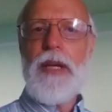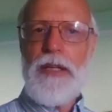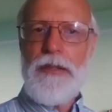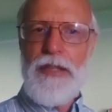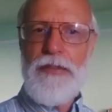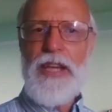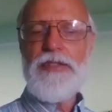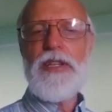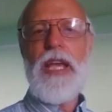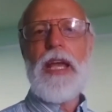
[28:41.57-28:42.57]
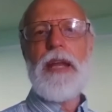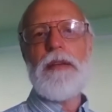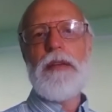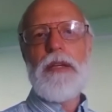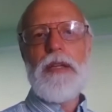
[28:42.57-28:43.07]

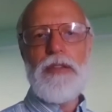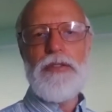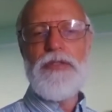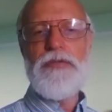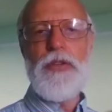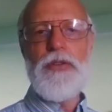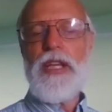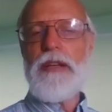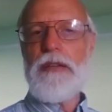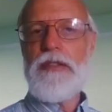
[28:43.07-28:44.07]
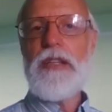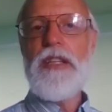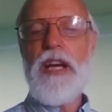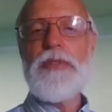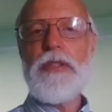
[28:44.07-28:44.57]
investigating Hitler's views and did
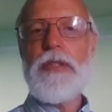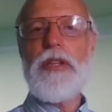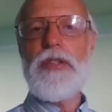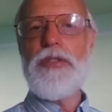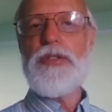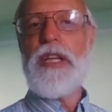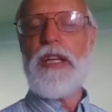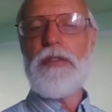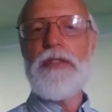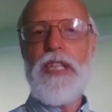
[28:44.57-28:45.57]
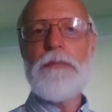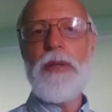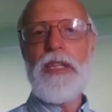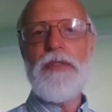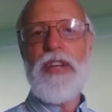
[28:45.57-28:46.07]
come to the conclusion that Hitler did
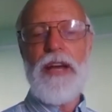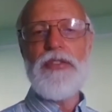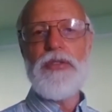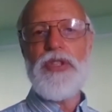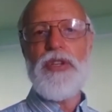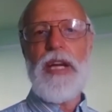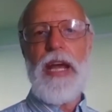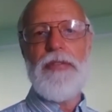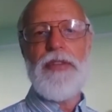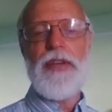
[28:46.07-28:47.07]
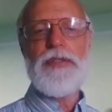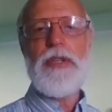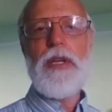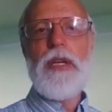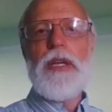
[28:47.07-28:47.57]
believe in evolutionary
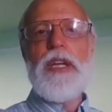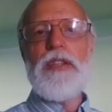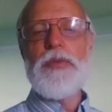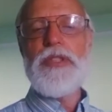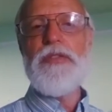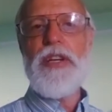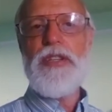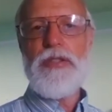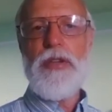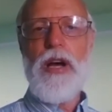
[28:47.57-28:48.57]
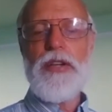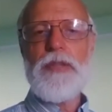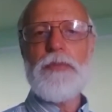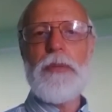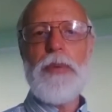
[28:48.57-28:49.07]
ethics. Hitler was a very
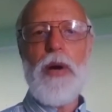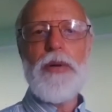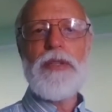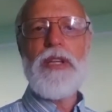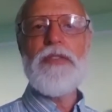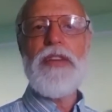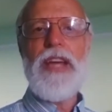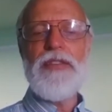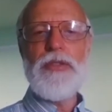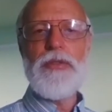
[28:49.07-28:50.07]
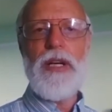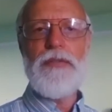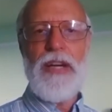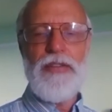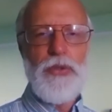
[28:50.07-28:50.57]
staunch proponent of
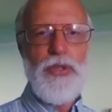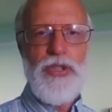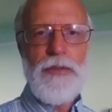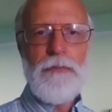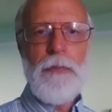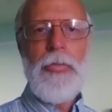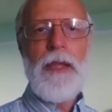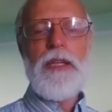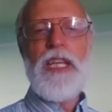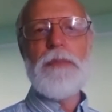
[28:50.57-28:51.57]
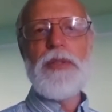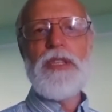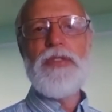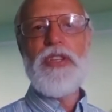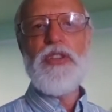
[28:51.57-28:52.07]
evolution. He
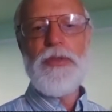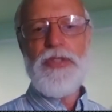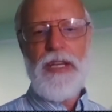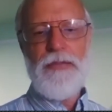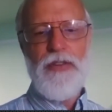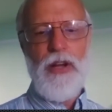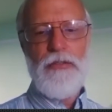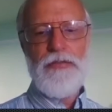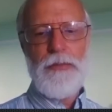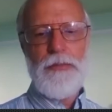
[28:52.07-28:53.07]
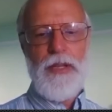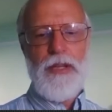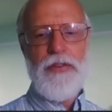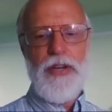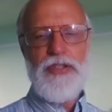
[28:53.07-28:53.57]
believed that humans had evolved from
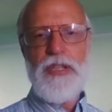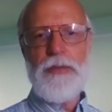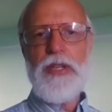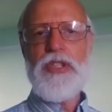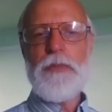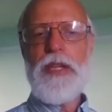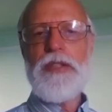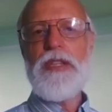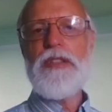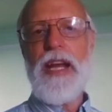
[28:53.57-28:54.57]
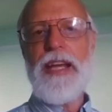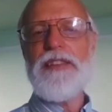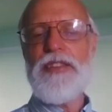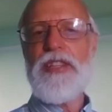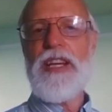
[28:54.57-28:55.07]
very simian species, and I
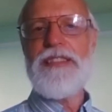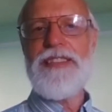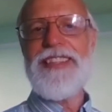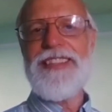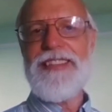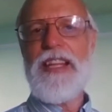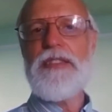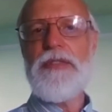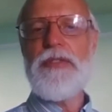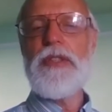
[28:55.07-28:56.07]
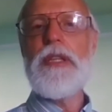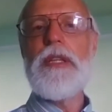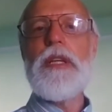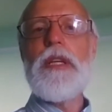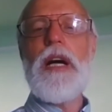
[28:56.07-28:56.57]
discussed this extensively
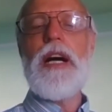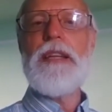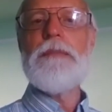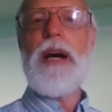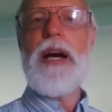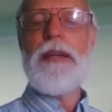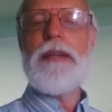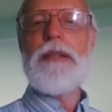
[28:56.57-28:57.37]
in my